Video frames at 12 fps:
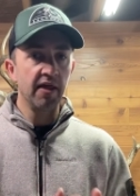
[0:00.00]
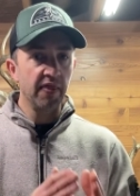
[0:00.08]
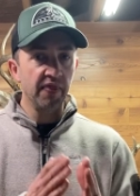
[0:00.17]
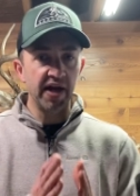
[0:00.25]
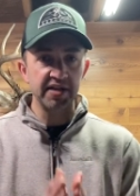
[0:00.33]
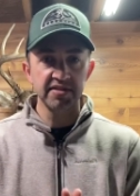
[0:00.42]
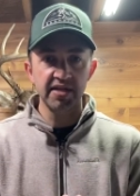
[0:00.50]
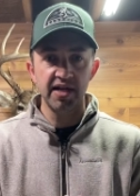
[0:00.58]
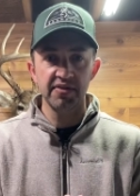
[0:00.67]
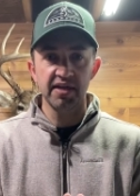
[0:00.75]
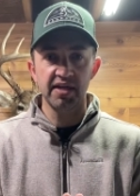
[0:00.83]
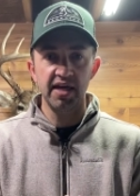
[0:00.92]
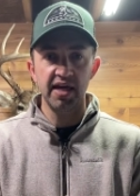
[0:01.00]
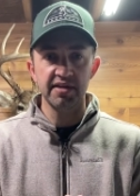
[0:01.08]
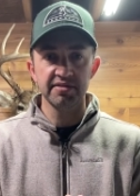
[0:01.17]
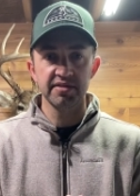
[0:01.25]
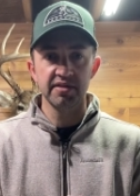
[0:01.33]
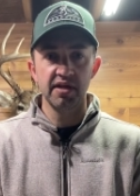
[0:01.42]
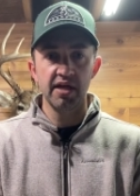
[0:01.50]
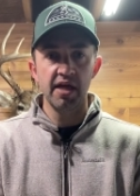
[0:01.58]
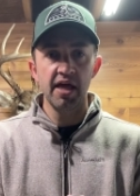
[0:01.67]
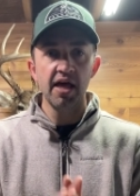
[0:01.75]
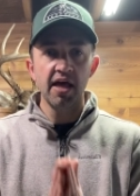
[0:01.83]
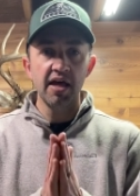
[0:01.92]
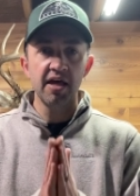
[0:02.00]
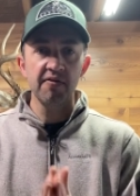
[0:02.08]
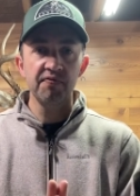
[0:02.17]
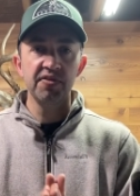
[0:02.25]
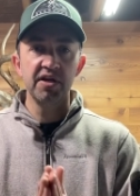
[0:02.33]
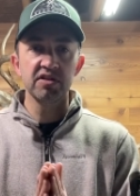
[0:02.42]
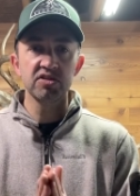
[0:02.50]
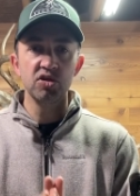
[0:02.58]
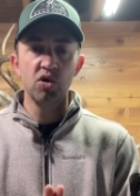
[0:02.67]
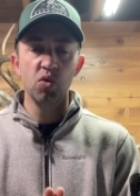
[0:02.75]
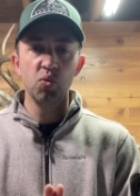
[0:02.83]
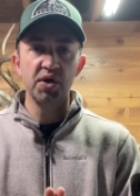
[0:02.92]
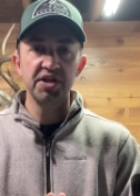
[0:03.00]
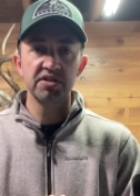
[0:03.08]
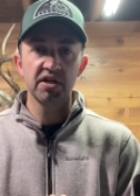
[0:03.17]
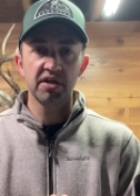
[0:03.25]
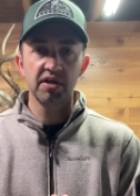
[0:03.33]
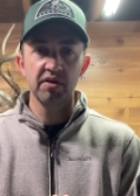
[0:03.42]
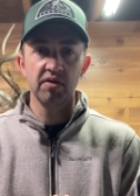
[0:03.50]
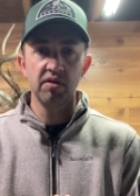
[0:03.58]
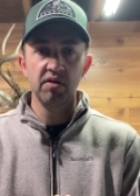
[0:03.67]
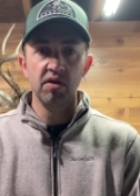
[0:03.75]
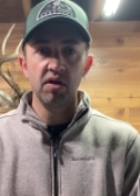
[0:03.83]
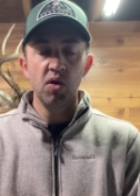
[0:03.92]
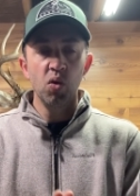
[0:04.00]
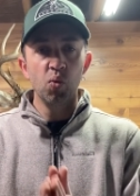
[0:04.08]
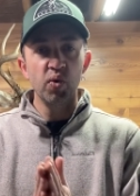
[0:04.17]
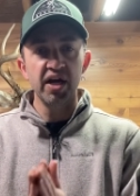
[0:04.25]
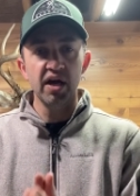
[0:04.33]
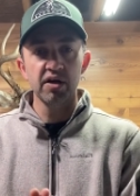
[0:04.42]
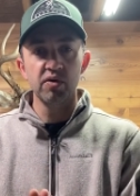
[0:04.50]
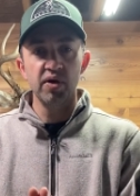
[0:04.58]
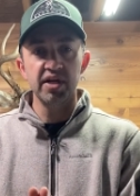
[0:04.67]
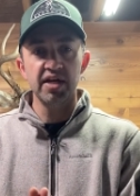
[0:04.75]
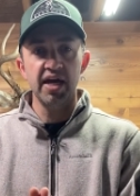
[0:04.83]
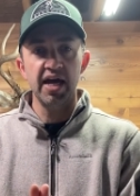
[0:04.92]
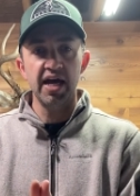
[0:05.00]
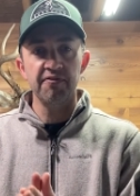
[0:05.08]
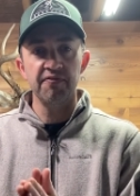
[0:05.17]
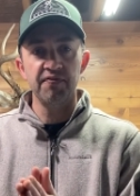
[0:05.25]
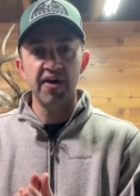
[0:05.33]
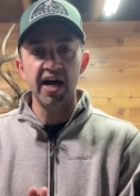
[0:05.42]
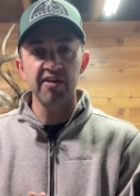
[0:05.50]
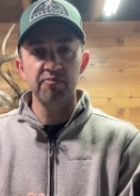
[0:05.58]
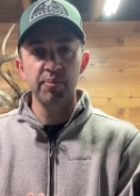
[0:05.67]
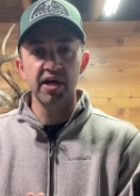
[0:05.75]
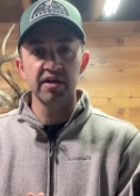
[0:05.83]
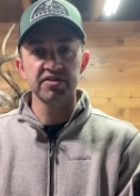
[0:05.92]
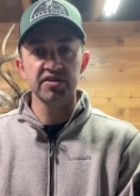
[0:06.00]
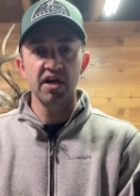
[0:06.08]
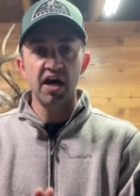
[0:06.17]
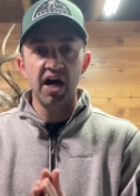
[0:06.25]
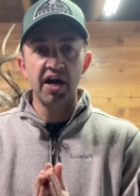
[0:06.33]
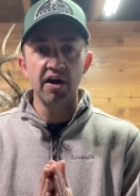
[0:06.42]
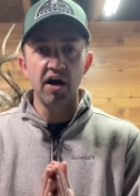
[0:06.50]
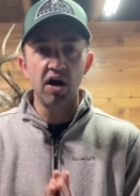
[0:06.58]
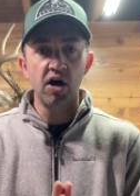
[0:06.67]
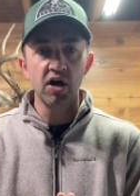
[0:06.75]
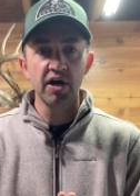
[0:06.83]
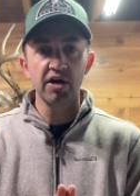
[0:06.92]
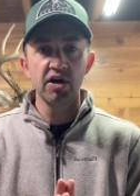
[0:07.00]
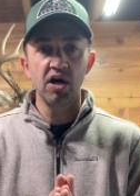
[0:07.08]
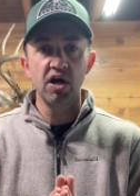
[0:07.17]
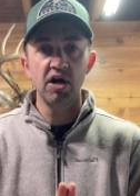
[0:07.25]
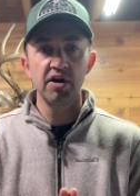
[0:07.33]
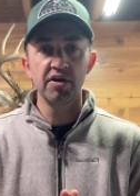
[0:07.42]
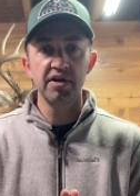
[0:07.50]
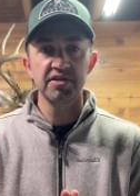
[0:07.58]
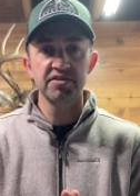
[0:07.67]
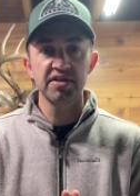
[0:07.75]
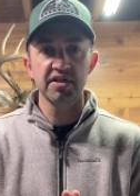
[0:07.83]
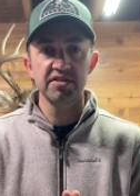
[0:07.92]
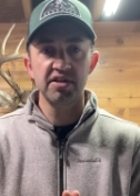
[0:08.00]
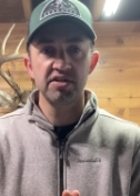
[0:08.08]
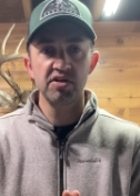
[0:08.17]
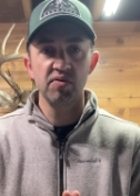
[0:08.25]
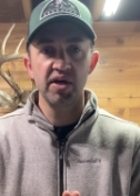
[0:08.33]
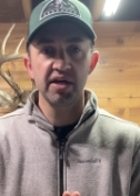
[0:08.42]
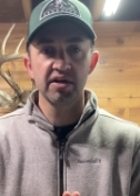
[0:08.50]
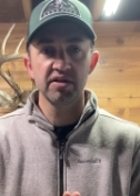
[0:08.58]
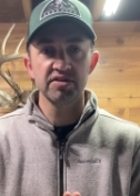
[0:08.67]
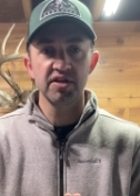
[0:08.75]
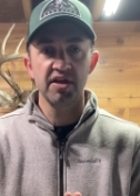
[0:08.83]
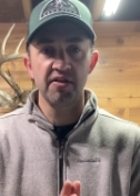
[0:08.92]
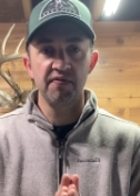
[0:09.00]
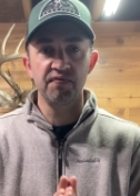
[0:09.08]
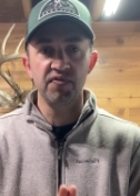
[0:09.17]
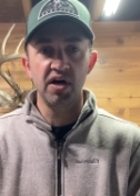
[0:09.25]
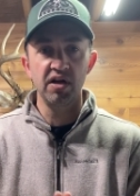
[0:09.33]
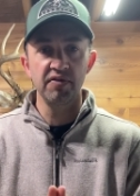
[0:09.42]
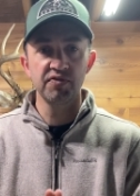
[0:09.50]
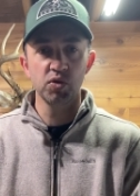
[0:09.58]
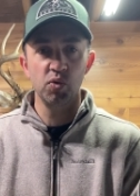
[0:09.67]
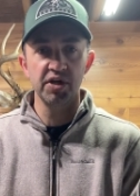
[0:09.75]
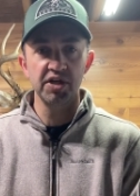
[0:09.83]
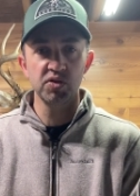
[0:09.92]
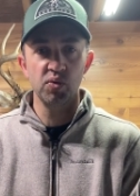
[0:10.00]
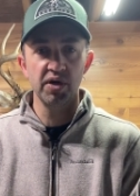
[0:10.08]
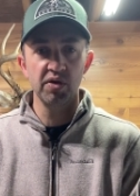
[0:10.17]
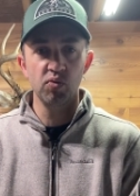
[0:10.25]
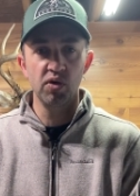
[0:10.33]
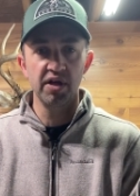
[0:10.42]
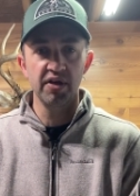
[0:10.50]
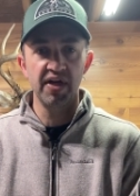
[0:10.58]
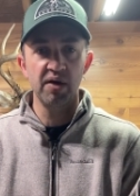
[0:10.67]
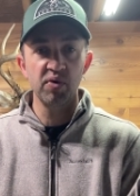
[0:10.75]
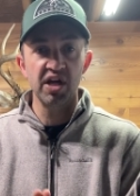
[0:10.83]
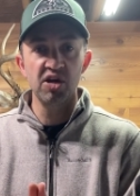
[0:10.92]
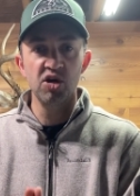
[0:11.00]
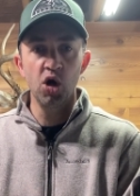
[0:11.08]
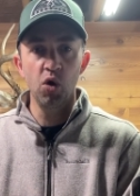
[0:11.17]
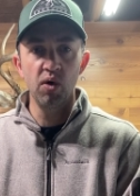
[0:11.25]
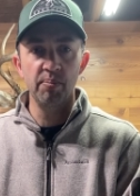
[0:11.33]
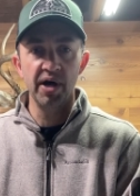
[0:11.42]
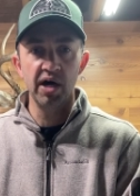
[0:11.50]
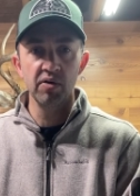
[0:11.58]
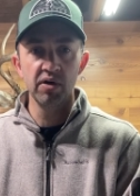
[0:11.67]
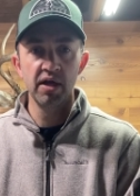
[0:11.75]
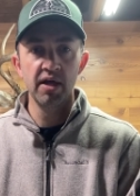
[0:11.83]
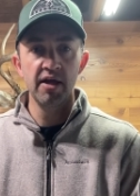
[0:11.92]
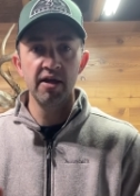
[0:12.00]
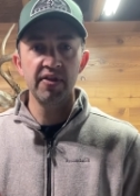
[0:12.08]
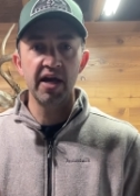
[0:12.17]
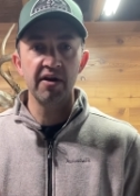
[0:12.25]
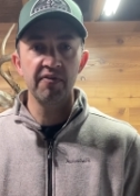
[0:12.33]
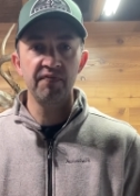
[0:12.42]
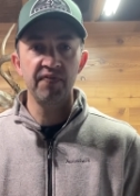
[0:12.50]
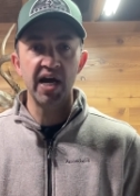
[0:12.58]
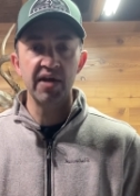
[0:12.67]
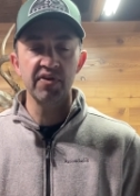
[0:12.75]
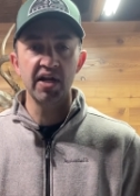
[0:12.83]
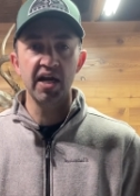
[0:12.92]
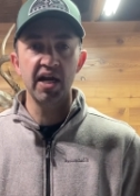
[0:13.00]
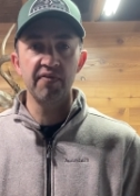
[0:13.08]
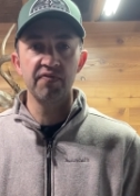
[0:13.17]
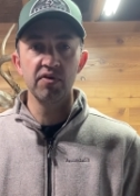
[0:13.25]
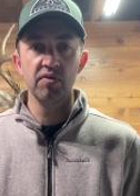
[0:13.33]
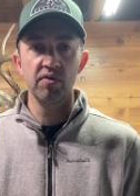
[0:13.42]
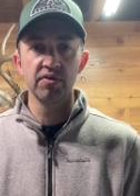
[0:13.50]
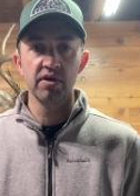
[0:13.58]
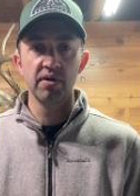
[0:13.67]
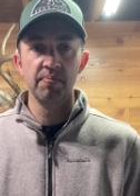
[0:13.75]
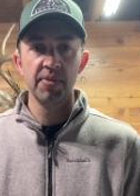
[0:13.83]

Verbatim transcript: That's not the case. If there's no winter kill, we are going to have 5 bucks on our 162 acres in the fall of 2021 that we know about that are 5.5 or older.